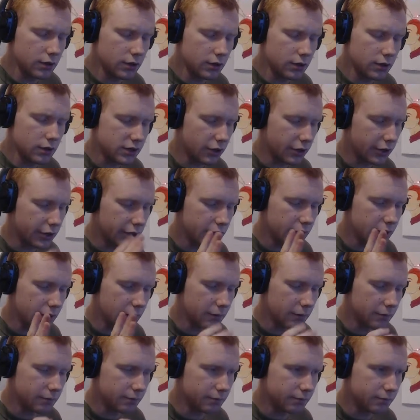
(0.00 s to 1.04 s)
Sorry,
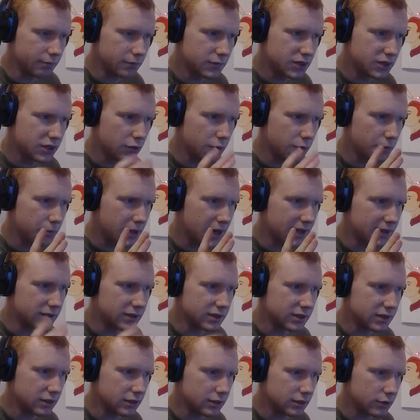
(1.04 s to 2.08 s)
I'm still
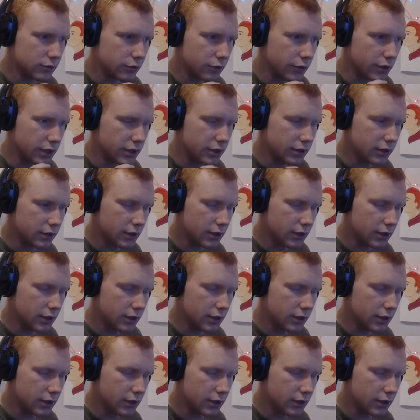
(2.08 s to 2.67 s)
practicing this creed.